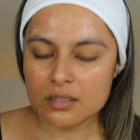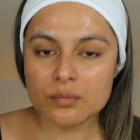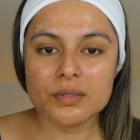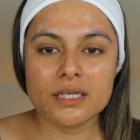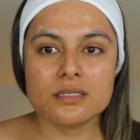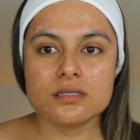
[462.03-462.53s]

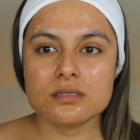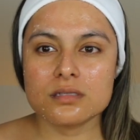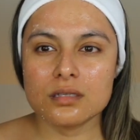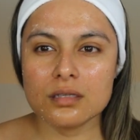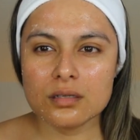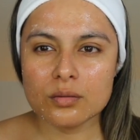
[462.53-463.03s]
Apply
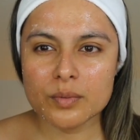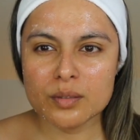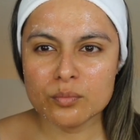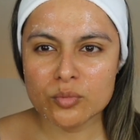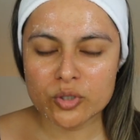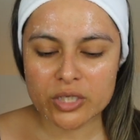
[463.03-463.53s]
just a little
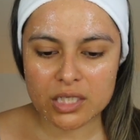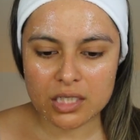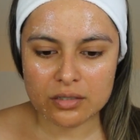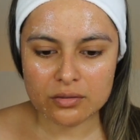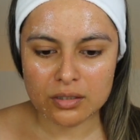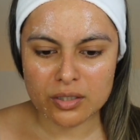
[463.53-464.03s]
bit more
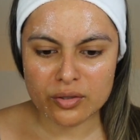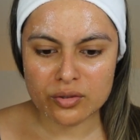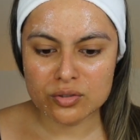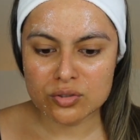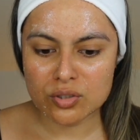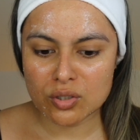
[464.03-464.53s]
here along
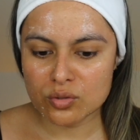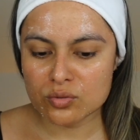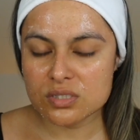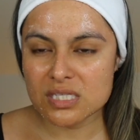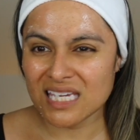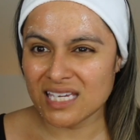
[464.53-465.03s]
the
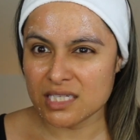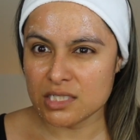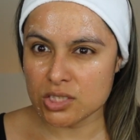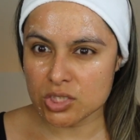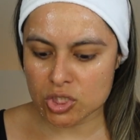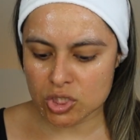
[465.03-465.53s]
nose
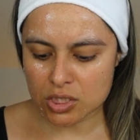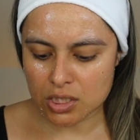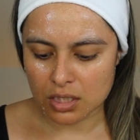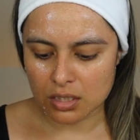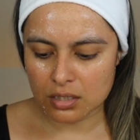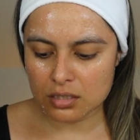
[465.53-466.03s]
and
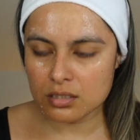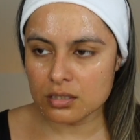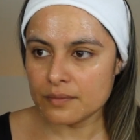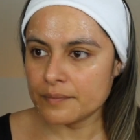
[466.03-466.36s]
chin.